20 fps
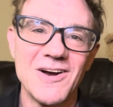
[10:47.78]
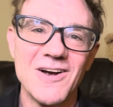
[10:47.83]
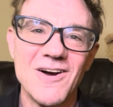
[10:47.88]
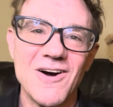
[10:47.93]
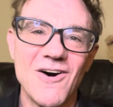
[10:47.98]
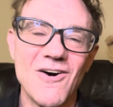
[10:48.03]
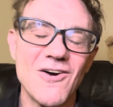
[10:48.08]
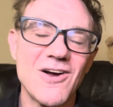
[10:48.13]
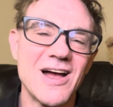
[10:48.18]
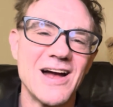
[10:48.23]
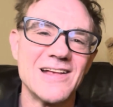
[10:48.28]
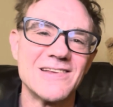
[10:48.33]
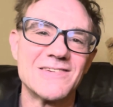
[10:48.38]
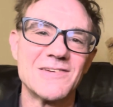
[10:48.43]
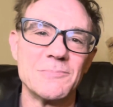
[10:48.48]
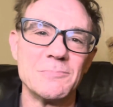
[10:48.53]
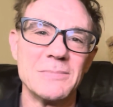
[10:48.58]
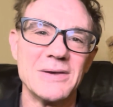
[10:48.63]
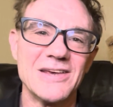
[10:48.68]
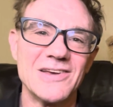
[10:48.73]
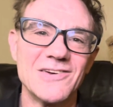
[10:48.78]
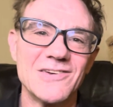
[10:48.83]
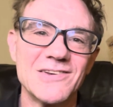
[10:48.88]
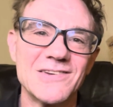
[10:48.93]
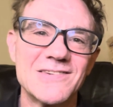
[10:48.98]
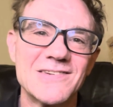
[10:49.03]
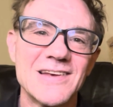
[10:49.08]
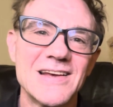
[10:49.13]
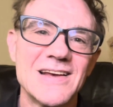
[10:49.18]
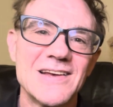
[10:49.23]
all kinds of
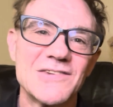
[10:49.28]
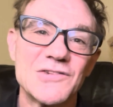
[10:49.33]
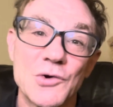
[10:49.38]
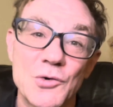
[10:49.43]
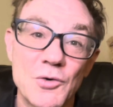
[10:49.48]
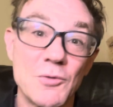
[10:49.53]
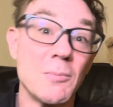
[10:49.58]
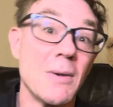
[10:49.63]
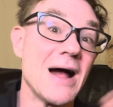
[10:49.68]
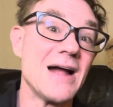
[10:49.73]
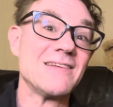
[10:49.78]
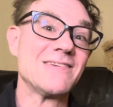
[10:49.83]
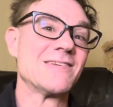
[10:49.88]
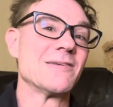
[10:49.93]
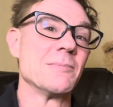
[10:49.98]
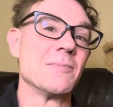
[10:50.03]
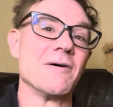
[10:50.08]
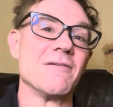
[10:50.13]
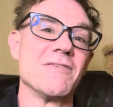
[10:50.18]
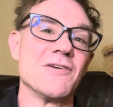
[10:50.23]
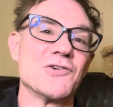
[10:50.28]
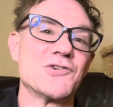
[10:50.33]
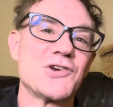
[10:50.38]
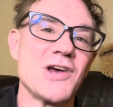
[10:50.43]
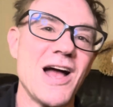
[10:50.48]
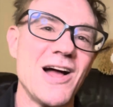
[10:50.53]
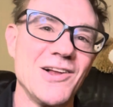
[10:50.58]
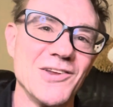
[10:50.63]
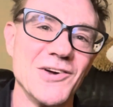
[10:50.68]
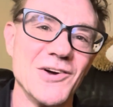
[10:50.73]
meals. So it reminds them of their
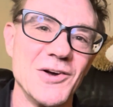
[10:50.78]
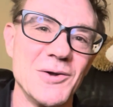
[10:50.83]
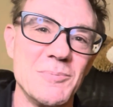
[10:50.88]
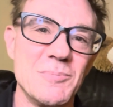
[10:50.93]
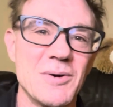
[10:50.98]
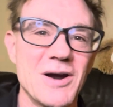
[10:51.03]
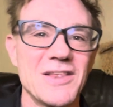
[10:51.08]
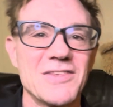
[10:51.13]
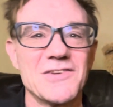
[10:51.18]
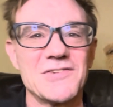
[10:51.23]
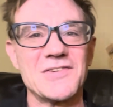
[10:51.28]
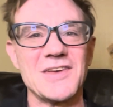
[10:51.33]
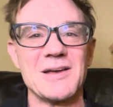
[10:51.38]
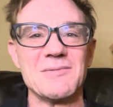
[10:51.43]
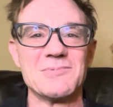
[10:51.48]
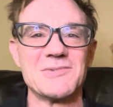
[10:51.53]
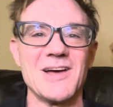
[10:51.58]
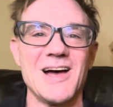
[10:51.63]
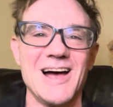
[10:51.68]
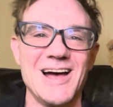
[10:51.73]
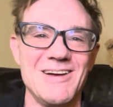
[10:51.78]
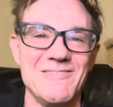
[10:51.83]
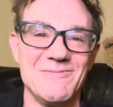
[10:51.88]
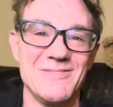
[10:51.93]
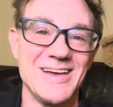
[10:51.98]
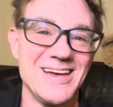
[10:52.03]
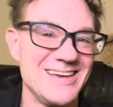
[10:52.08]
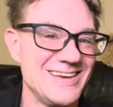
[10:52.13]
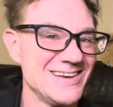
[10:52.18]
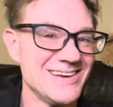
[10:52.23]
childhood, but at the same time,
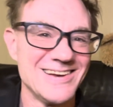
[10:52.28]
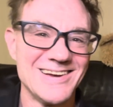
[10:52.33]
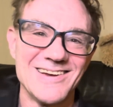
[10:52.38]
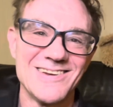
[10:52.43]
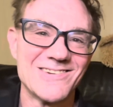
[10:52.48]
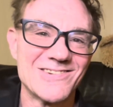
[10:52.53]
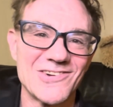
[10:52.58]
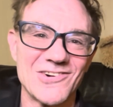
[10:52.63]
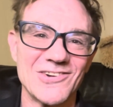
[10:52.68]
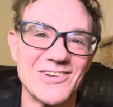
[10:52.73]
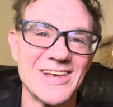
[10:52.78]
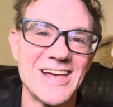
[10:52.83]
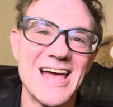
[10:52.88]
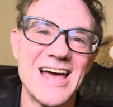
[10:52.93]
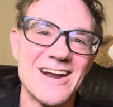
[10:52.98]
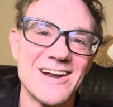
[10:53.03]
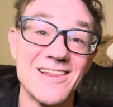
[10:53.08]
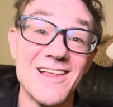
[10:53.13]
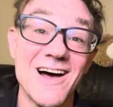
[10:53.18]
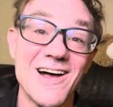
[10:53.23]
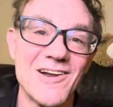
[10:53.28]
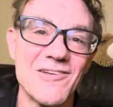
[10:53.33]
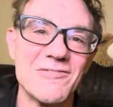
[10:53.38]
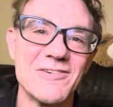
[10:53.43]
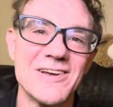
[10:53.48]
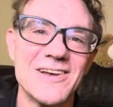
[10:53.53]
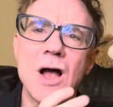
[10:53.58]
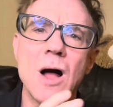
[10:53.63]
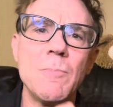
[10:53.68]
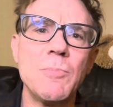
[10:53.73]
they certainly had a lot of
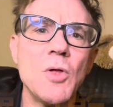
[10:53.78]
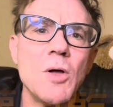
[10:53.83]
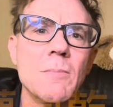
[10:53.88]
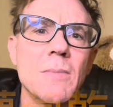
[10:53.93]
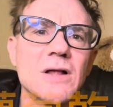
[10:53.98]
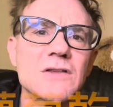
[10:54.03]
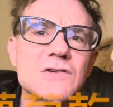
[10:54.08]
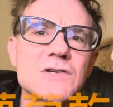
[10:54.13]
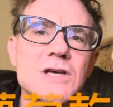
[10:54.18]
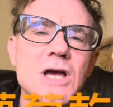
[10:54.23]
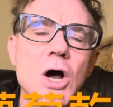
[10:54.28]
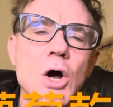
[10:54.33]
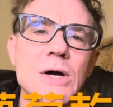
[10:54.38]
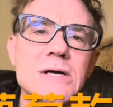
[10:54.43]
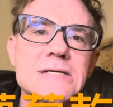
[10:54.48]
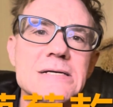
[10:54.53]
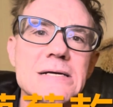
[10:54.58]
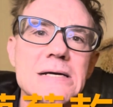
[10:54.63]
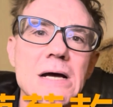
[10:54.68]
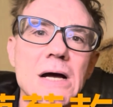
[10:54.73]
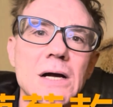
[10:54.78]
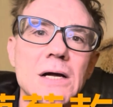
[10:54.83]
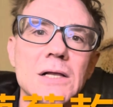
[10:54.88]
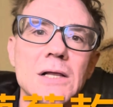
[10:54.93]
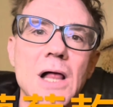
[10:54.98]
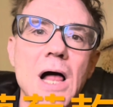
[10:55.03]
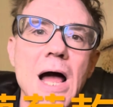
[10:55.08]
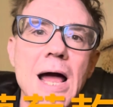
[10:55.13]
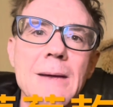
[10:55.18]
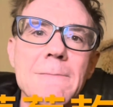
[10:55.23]
it. A couple of months ago, I did a
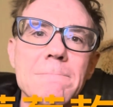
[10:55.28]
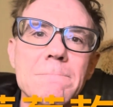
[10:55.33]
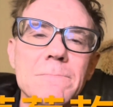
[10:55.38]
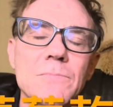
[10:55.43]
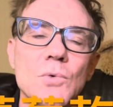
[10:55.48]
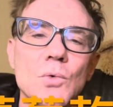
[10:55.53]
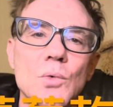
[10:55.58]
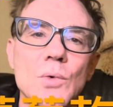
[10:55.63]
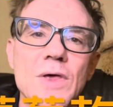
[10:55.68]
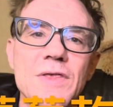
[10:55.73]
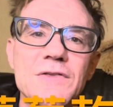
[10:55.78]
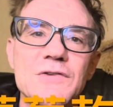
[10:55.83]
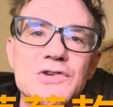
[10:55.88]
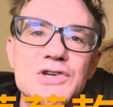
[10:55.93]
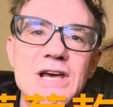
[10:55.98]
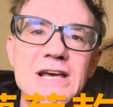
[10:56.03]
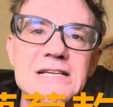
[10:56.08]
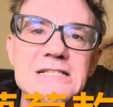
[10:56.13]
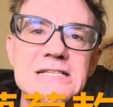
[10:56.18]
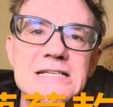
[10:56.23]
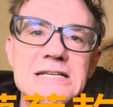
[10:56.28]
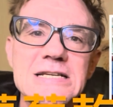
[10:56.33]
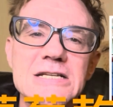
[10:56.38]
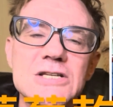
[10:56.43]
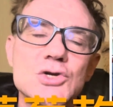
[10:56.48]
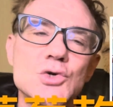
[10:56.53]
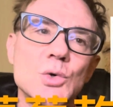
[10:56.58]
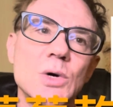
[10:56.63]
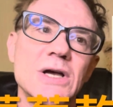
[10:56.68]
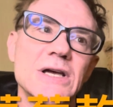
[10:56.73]
climb with JC
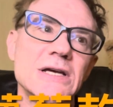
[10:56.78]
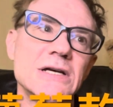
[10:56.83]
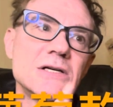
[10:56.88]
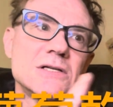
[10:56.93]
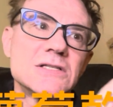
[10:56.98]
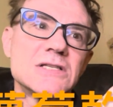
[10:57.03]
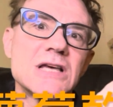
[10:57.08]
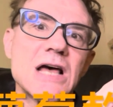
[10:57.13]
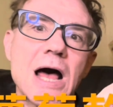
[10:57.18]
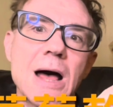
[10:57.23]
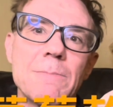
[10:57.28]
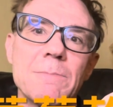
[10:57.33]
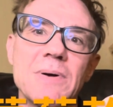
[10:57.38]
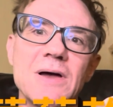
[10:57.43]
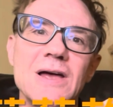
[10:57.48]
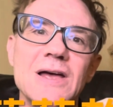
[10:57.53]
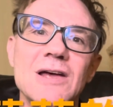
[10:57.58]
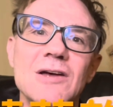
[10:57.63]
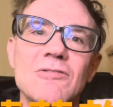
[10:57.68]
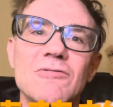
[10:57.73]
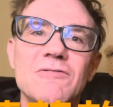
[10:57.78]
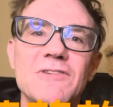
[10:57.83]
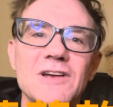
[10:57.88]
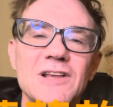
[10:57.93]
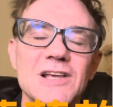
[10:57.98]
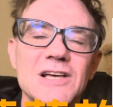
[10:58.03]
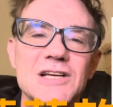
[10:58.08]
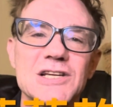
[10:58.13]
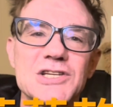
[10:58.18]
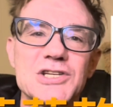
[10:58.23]
to a hilltop
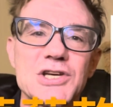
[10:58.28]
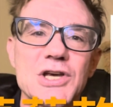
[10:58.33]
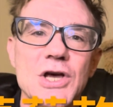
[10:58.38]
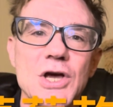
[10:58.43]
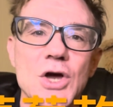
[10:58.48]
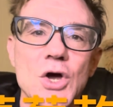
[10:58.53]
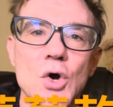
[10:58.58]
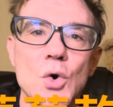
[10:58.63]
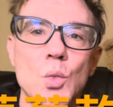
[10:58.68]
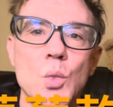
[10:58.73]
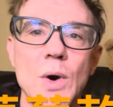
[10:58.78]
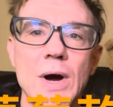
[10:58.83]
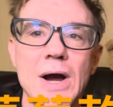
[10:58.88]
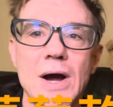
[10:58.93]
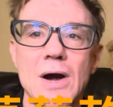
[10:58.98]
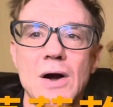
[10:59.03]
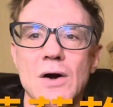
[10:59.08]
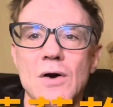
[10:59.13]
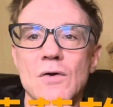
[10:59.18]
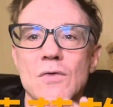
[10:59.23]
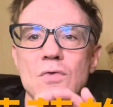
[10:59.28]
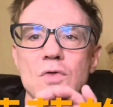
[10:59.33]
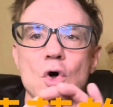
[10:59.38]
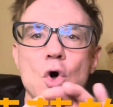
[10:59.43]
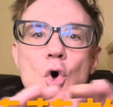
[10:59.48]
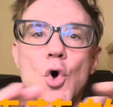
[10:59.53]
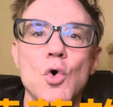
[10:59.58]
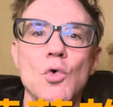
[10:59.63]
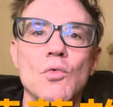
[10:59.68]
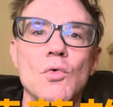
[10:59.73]
village where the
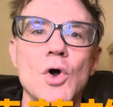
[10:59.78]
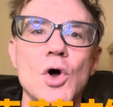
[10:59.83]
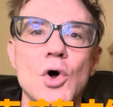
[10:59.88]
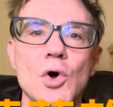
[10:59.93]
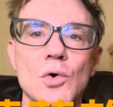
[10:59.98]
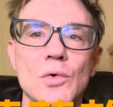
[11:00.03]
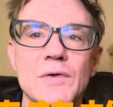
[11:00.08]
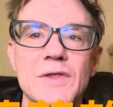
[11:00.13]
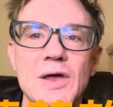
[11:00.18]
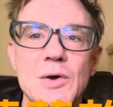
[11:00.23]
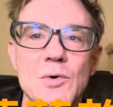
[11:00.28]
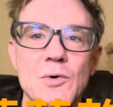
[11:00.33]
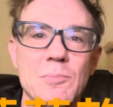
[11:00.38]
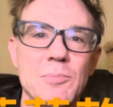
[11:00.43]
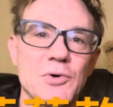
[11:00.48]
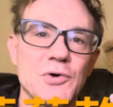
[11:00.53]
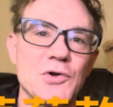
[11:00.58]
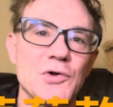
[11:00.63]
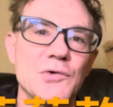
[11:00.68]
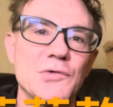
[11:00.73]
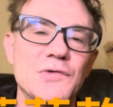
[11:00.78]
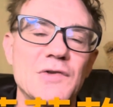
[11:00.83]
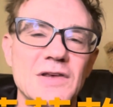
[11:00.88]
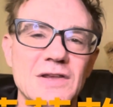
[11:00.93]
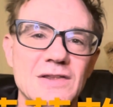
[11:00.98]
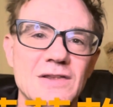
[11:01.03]
whole road, they were producing